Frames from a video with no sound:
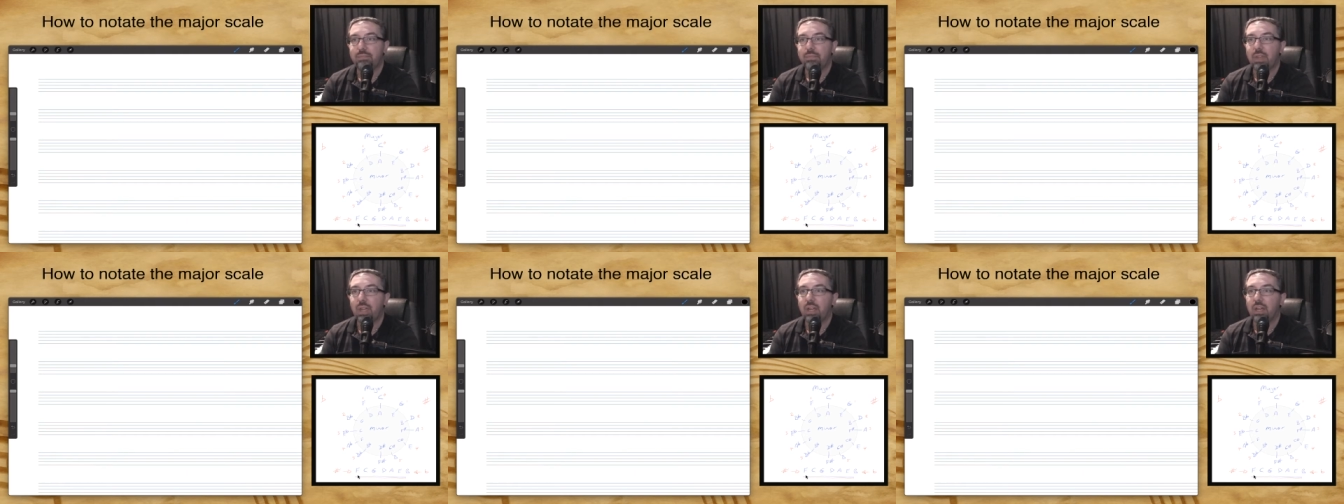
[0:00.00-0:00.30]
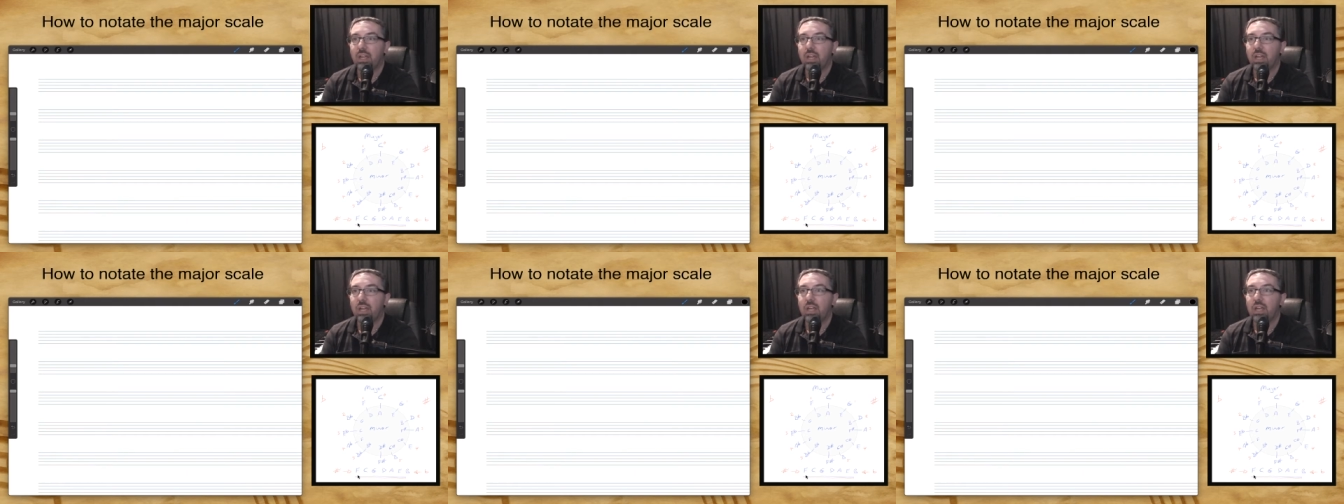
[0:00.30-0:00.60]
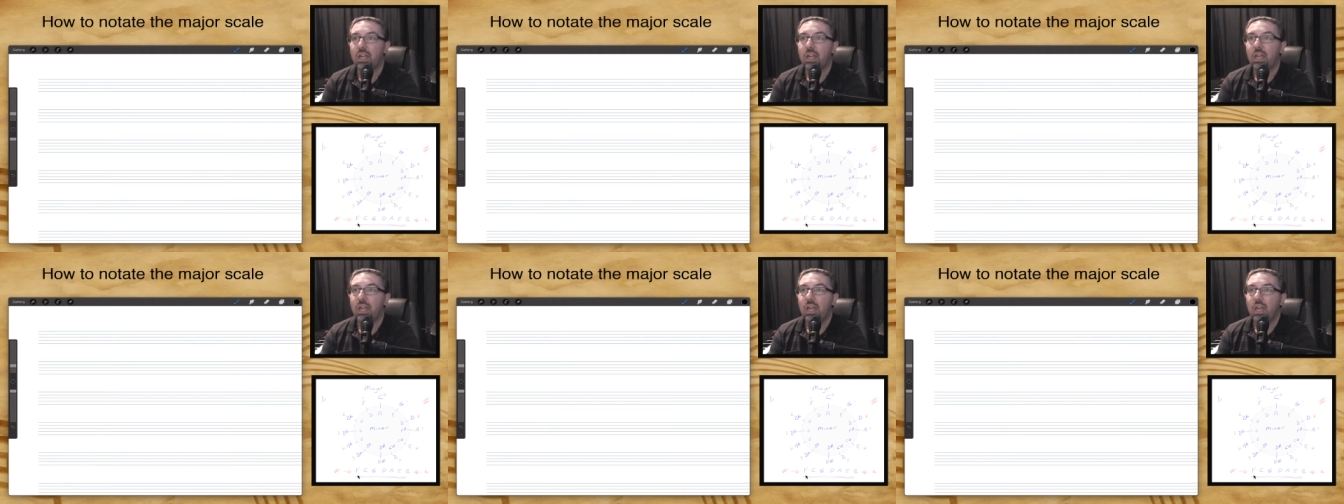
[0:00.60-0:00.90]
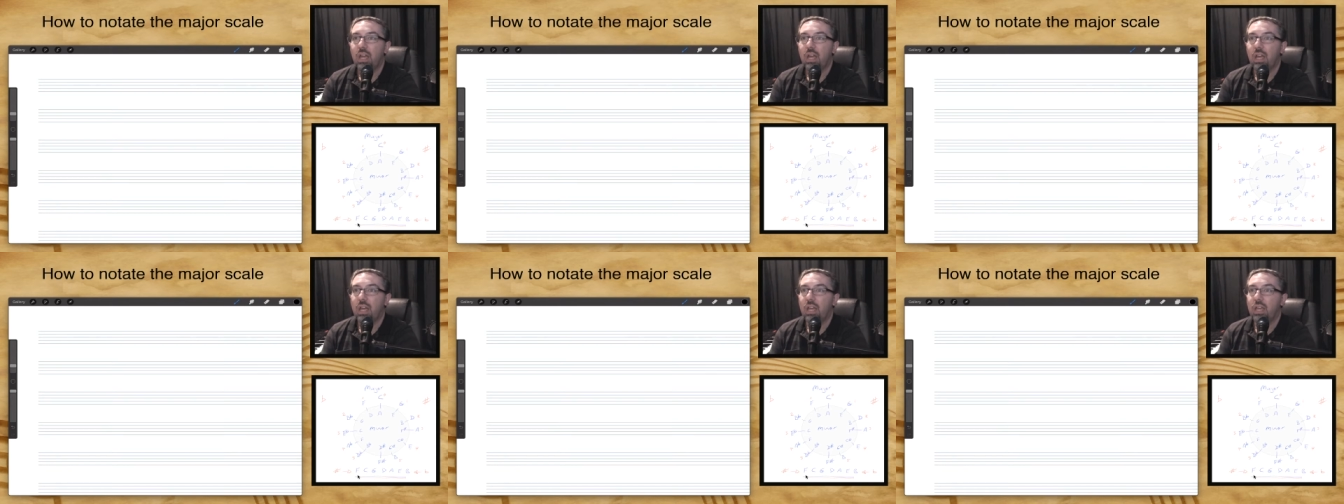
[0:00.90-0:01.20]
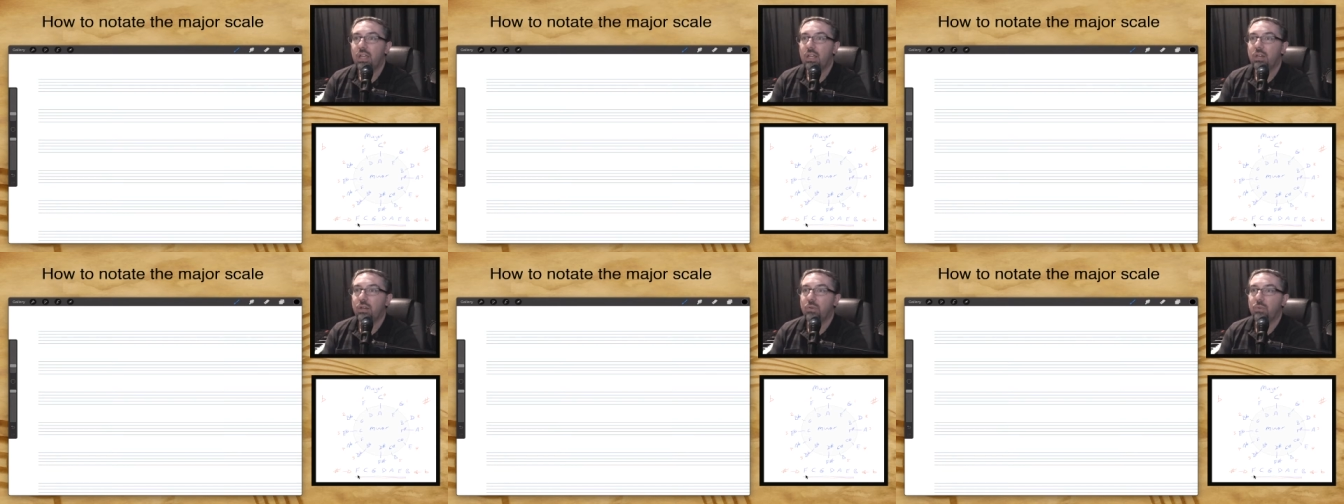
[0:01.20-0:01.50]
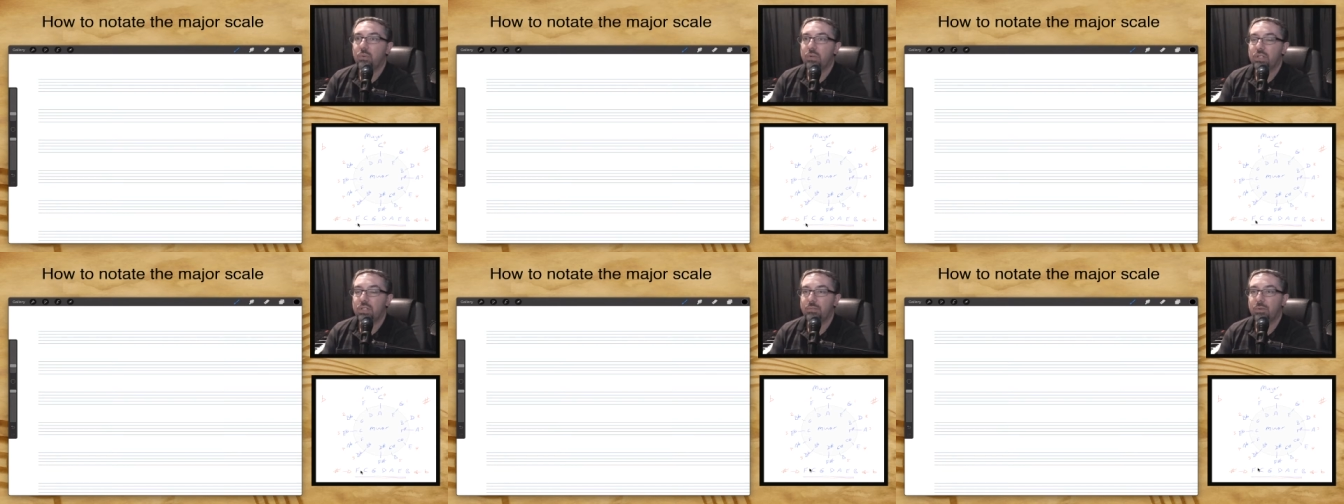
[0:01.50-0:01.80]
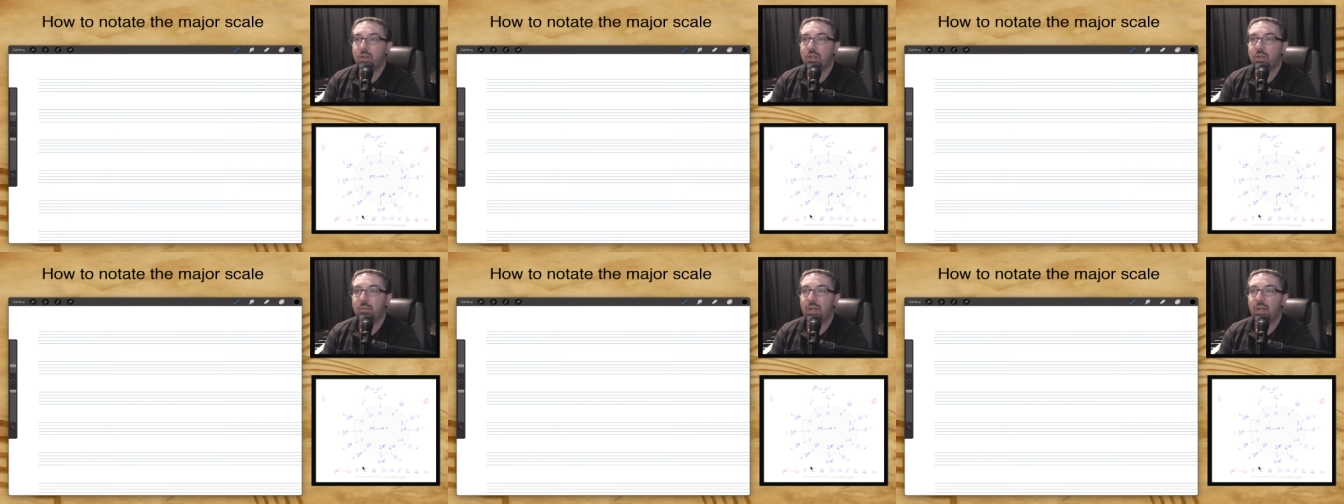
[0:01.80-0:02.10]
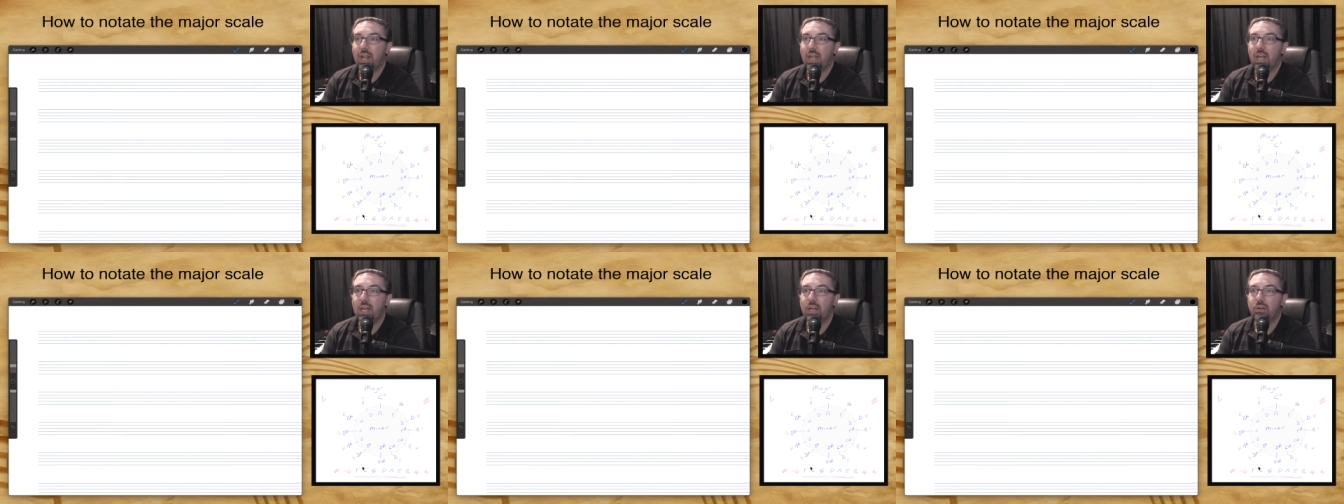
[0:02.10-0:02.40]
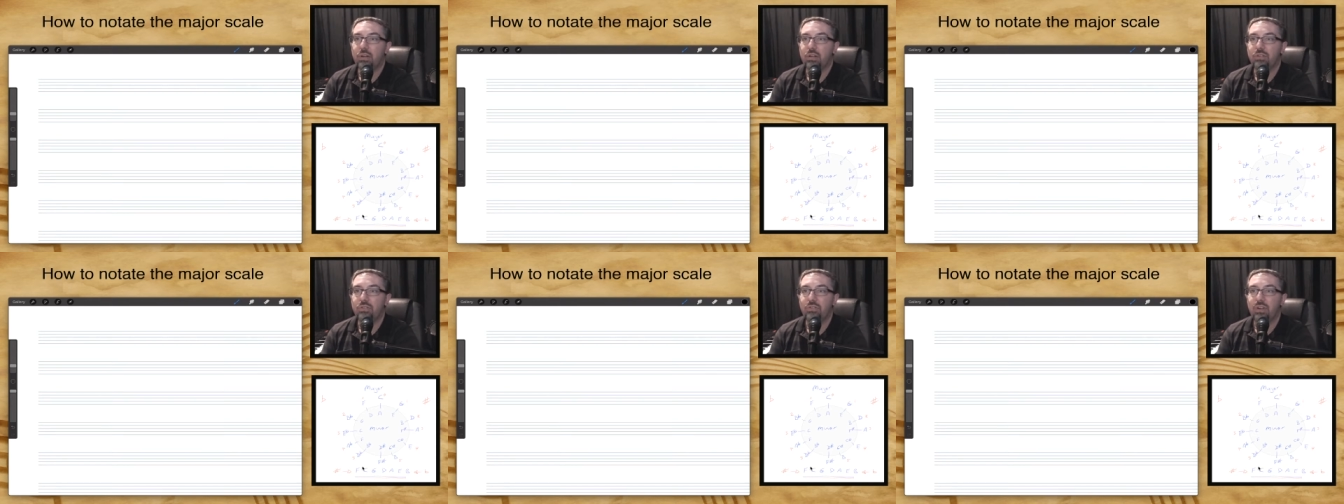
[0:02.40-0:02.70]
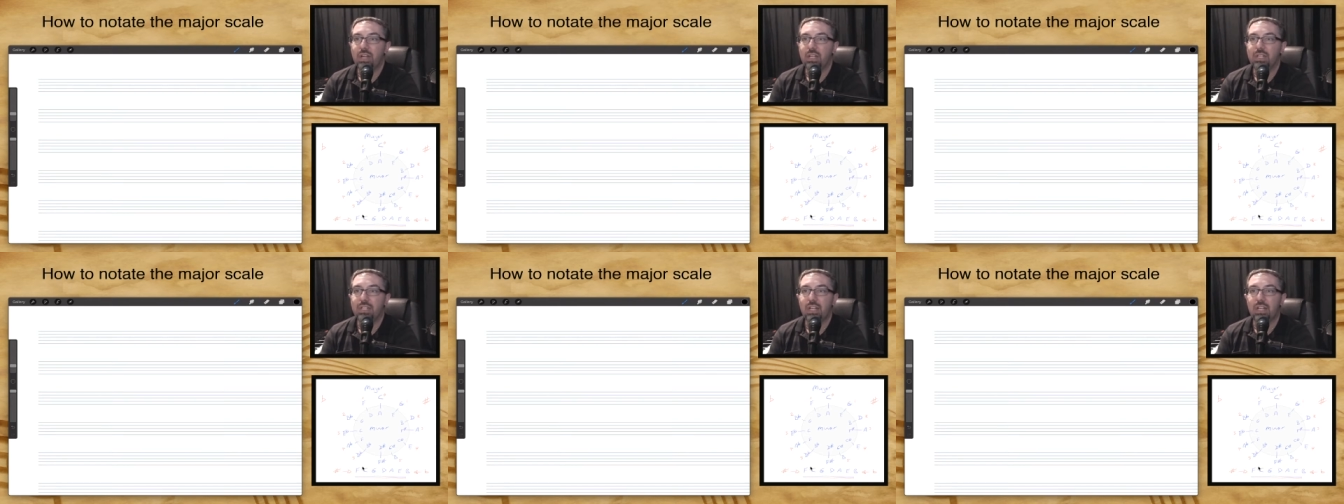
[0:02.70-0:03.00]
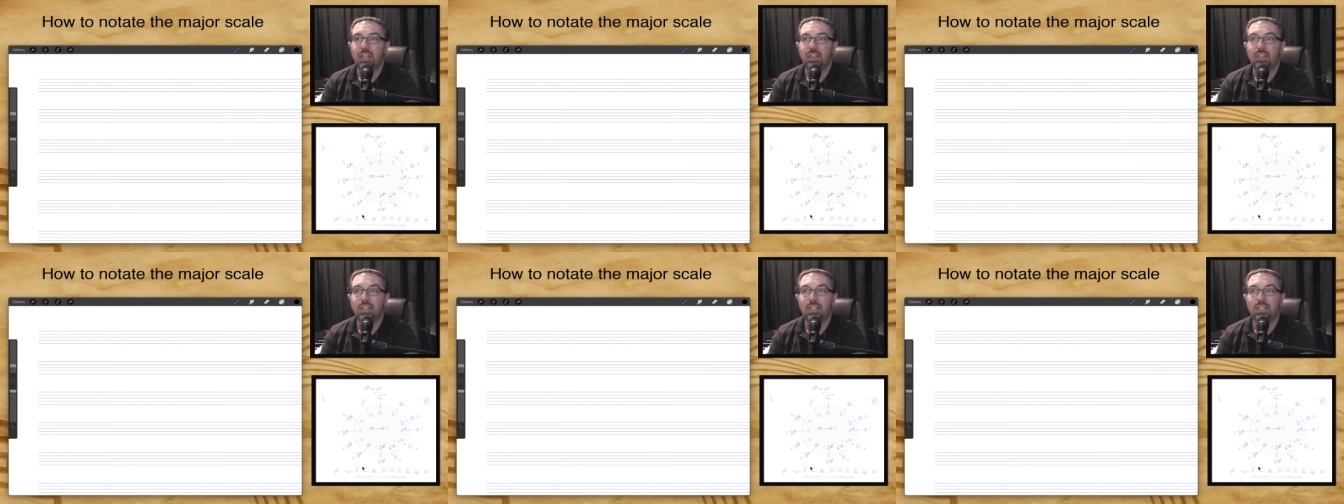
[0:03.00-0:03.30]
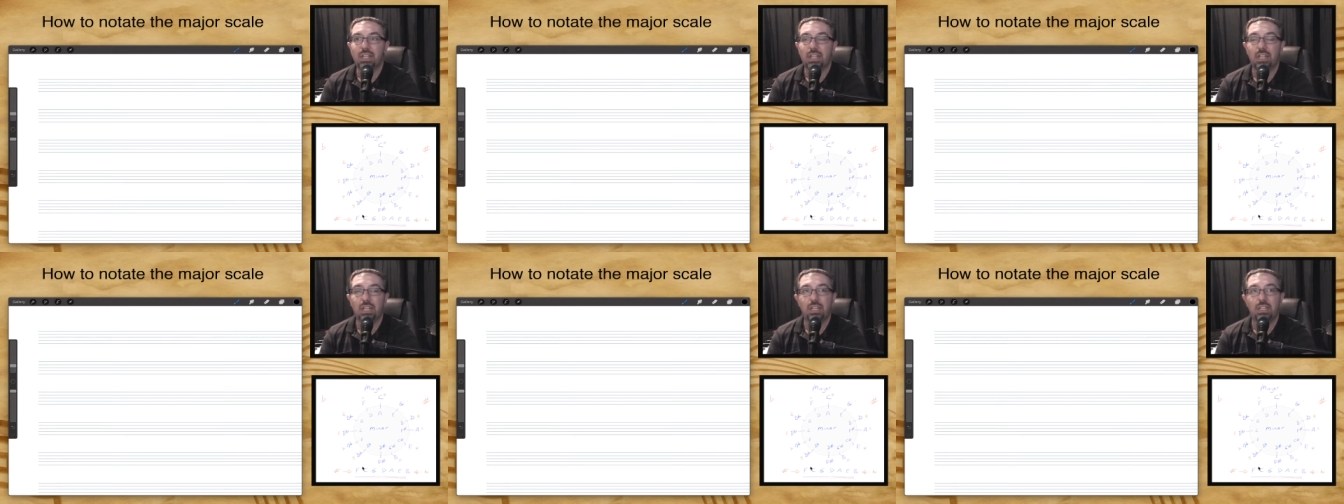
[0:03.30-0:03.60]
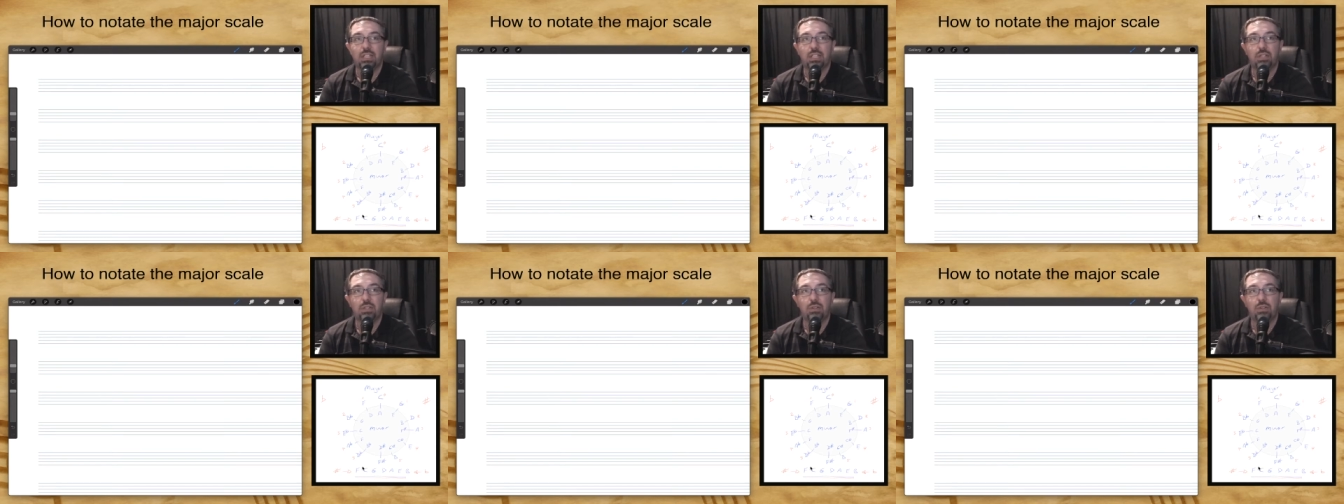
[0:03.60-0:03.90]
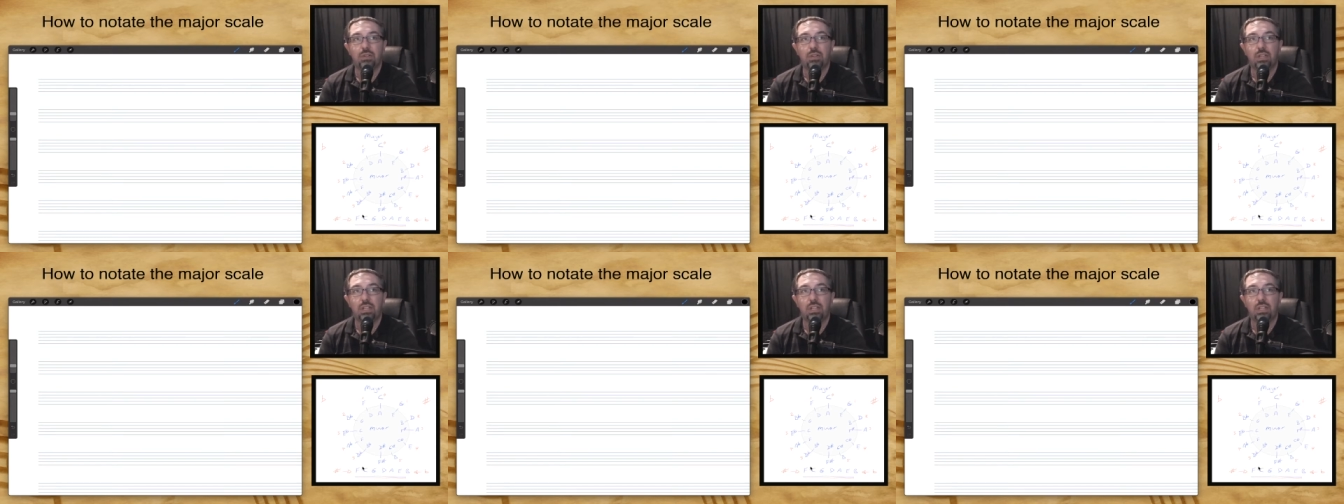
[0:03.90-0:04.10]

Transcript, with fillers: Okay, and we spoke about how to translate this into